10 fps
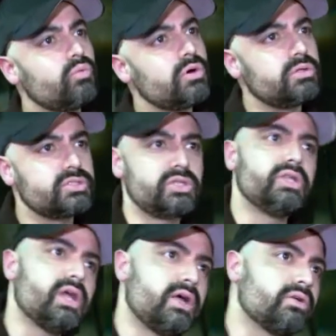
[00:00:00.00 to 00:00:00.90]
world to
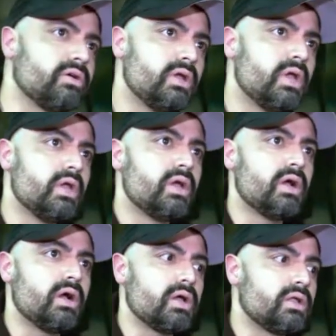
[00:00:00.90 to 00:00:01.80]
the other,
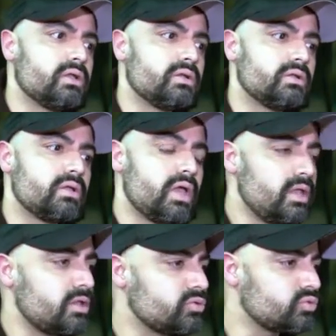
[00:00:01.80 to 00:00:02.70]
uh,
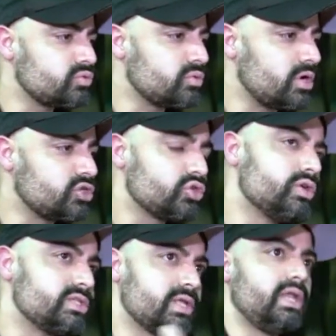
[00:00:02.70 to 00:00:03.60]
and it's a
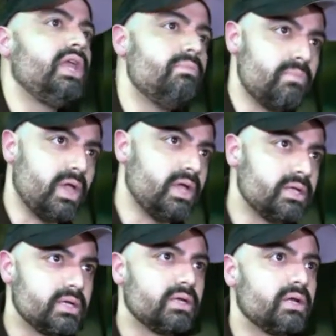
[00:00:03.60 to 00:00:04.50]
choice that he made
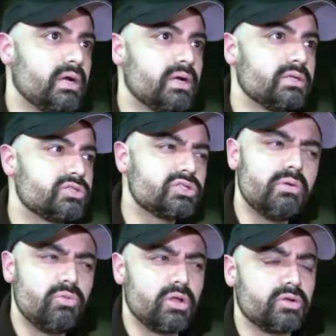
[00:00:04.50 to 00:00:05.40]
uh,
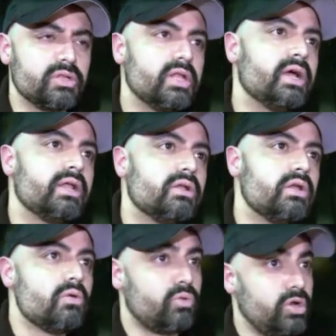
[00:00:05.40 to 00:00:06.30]
somewhere along the line,
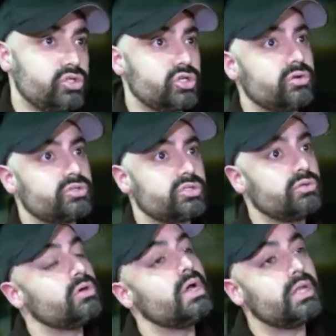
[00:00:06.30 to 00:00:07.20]
where he chose
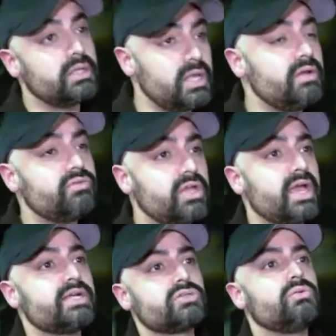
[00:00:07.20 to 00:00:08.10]
to leave the
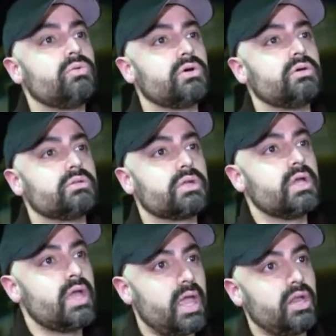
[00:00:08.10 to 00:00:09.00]
castle world
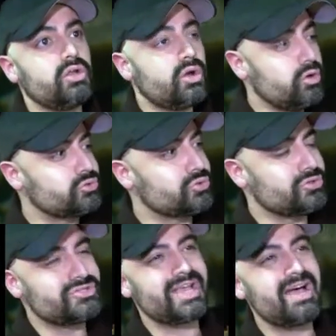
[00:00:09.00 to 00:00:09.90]
and go to
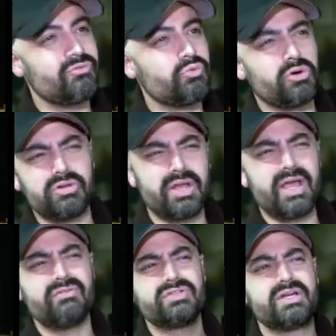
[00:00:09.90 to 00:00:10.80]
the tavern world and
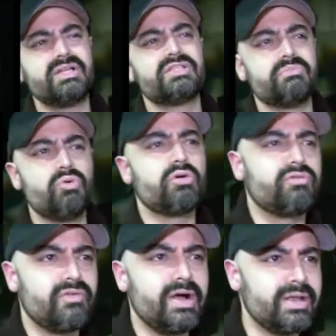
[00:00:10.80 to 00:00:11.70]
have tons of more
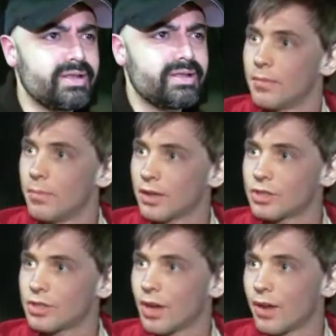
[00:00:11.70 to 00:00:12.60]
fun.
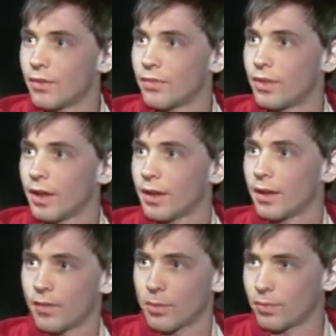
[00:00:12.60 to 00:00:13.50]
Much of the,
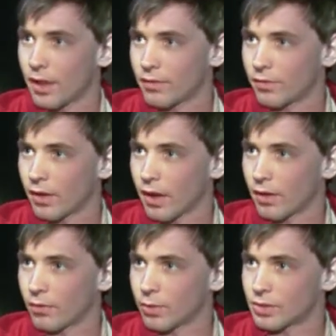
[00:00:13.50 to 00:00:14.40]
of the play uh,
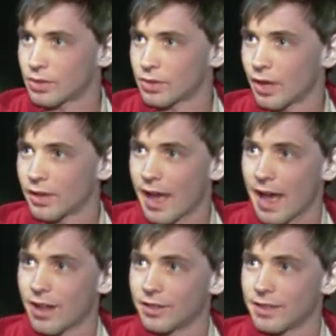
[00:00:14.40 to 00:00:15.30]
focuses on
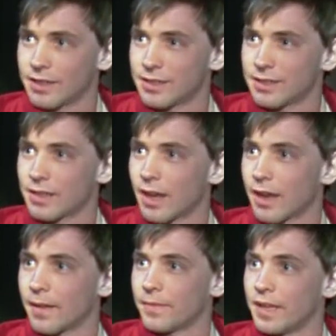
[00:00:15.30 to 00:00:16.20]
Hal is
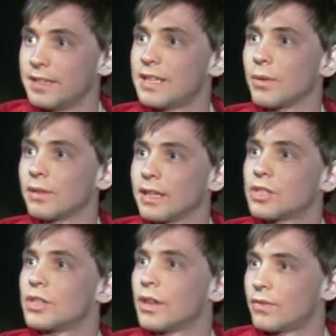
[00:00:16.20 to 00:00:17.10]
uh, in
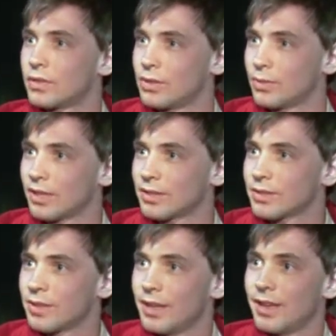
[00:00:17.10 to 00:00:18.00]
dereliction of his
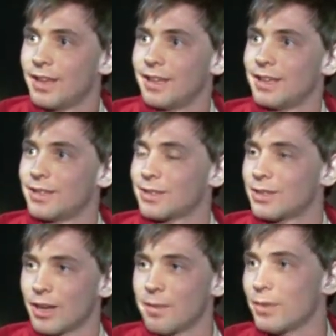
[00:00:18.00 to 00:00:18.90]
duties.
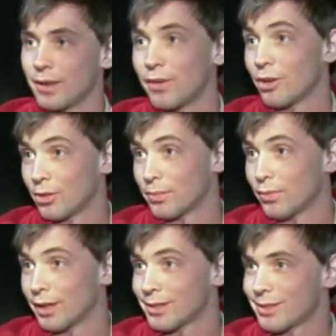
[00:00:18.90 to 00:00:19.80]
He's not being a very good
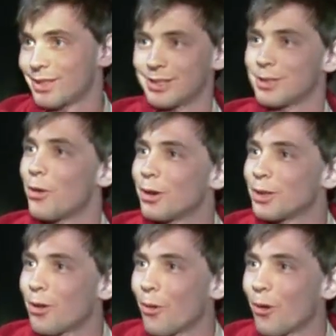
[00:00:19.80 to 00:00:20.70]
prince. He's ignoring
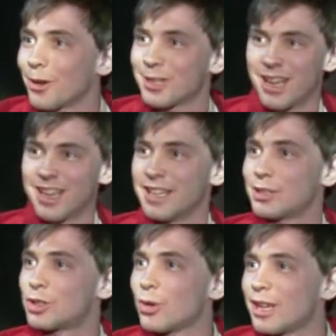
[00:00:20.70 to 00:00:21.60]
the court,
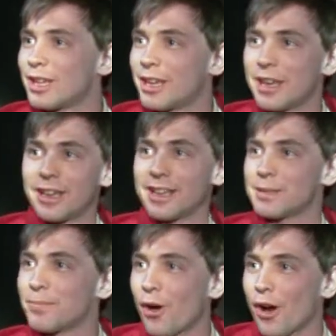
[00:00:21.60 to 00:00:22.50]
he's drinking,
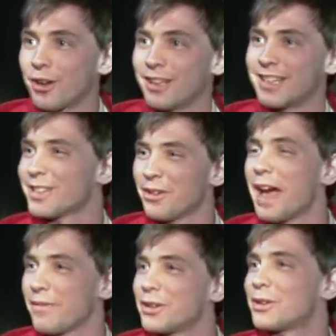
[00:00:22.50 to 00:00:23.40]
he's partying, he's all
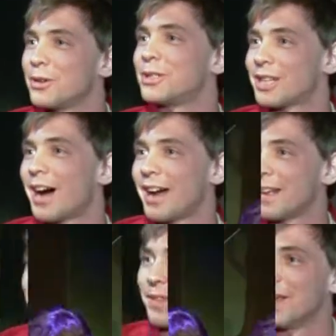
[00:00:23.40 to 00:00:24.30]
having a good time.